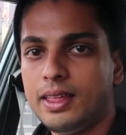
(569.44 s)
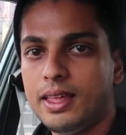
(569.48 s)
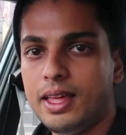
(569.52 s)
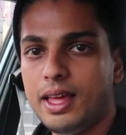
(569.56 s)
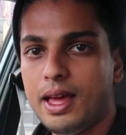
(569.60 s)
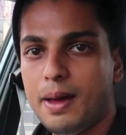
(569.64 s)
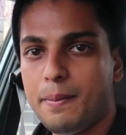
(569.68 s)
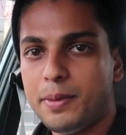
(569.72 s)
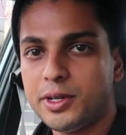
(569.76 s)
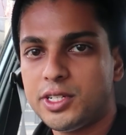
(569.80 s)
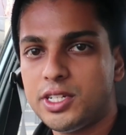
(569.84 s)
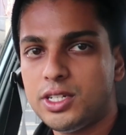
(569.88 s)

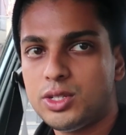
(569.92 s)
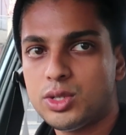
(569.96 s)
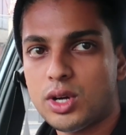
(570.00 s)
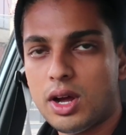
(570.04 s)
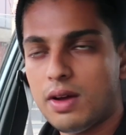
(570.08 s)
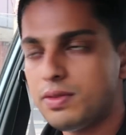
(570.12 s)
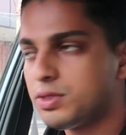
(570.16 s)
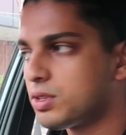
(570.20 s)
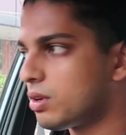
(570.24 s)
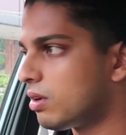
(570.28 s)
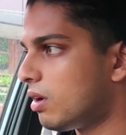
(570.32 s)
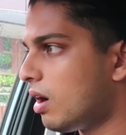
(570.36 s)
Yeah, but she
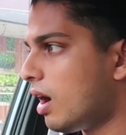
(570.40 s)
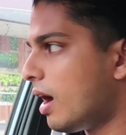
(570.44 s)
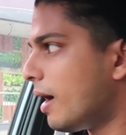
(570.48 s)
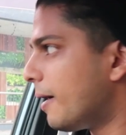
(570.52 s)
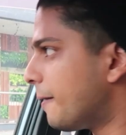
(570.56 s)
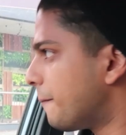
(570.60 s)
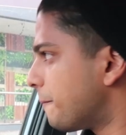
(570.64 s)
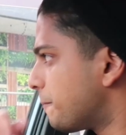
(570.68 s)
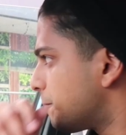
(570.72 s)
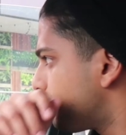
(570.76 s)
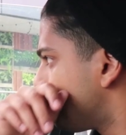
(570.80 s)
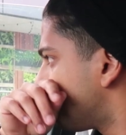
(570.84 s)
drives
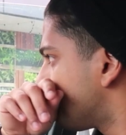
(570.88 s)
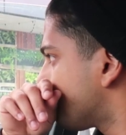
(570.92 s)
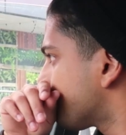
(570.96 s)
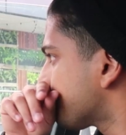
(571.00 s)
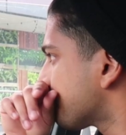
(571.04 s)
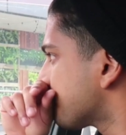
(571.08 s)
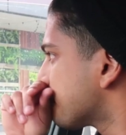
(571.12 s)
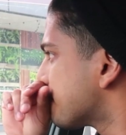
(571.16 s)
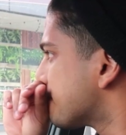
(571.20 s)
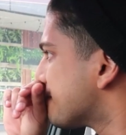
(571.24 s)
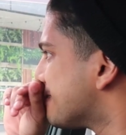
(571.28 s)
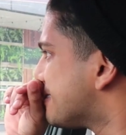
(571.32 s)
alright.
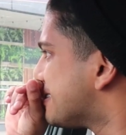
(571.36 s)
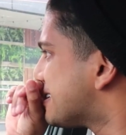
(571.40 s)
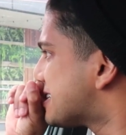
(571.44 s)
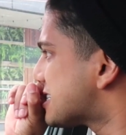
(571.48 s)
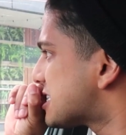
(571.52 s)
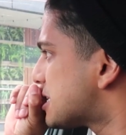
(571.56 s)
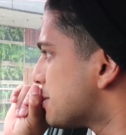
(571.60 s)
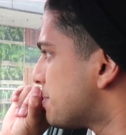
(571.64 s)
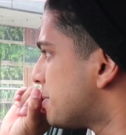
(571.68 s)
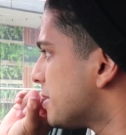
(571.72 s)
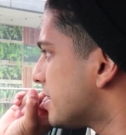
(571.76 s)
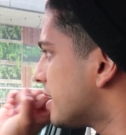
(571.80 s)

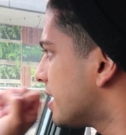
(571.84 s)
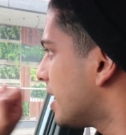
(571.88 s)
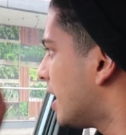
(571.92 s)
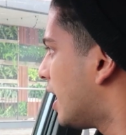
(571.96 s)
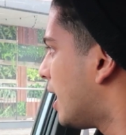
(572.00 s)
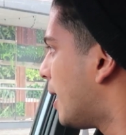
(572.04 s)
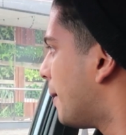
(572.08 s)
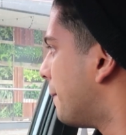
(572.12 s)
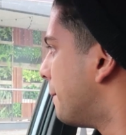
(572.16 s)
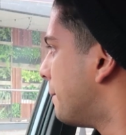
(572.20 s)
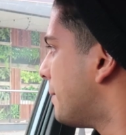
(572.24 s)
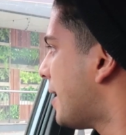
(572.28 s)
Just a bit
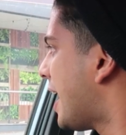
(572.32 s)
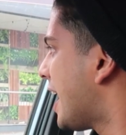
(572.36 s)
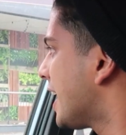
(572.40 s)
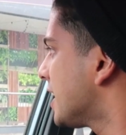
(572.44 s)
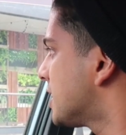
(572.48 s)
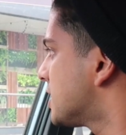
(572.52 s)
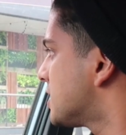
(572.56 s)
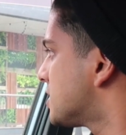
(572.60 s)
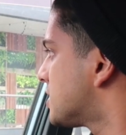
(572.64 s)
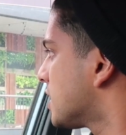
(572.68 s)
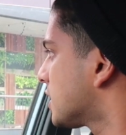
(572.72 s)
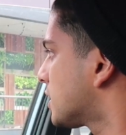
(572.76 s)

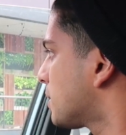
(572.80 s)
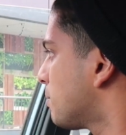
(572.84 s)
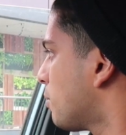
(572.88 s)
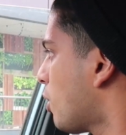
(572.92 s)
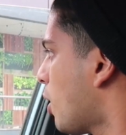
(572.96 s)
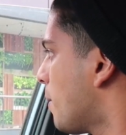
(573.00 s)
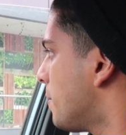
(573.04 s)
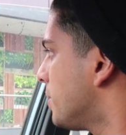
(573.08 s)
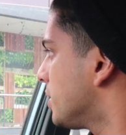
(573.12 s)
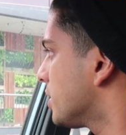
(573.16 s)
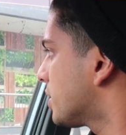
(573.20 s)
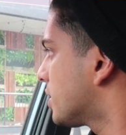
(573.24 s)
anxious at the
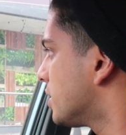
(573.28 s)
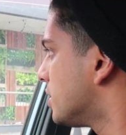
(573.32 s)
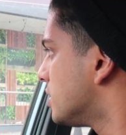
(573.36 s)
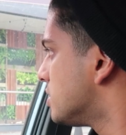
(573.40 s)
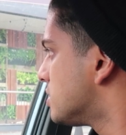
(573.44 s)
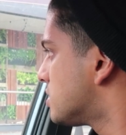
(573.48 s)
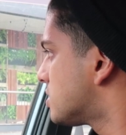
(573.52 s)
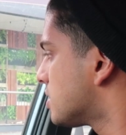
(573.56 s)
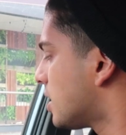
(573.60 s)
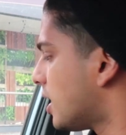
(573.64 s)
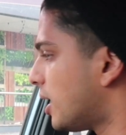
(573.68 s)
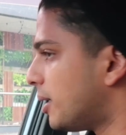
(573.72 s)
moment
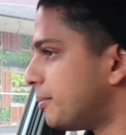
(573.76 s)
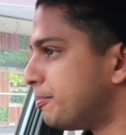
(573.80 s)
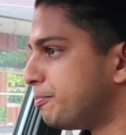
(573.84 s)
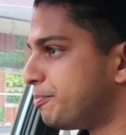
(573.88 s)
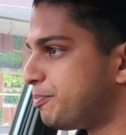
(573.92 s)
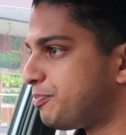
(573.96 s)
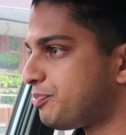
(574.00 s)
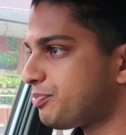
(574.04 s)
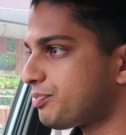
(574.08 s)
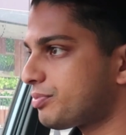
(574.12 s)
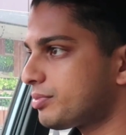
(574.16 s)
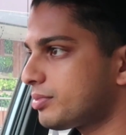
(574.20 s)
because
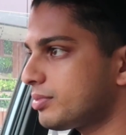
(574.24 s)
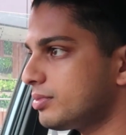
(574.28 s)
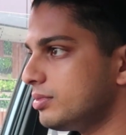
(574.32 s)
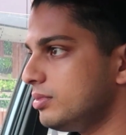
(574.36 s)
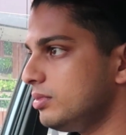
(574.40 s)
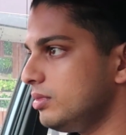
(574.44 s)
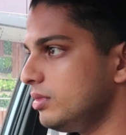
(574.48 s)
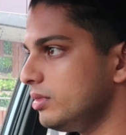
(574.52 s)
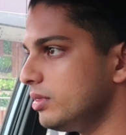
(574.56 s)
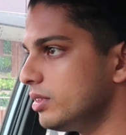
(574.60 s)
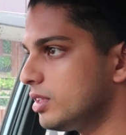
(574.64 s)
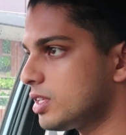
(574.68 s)

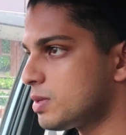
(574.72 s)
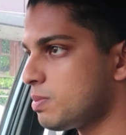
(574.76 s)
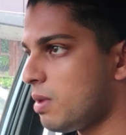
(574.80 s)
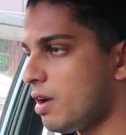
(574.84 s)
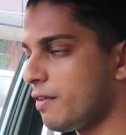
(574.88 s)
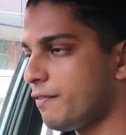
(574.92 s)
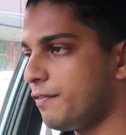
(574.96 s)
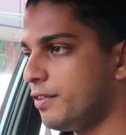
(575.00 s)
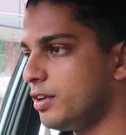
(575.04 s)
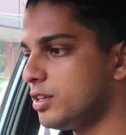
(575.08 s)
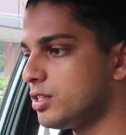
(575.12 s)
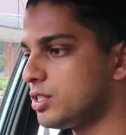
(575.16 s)
it's
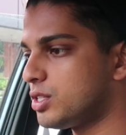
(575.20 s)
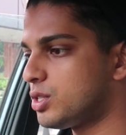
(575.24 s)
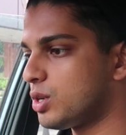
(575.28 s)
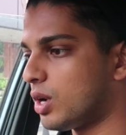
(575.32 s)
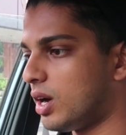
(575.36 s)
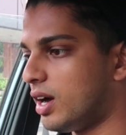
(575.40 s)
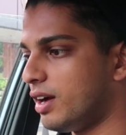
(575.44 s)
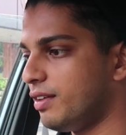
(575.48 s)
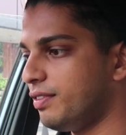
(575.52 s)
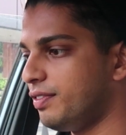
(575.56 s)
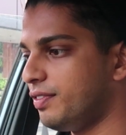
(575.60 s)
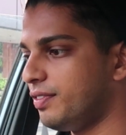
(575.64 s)
my first
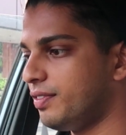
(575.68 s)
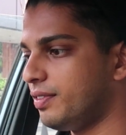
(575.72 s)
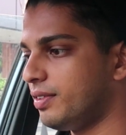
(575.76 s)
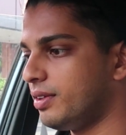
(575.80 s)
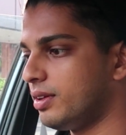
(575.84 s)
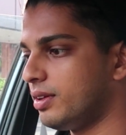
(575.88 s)
drive.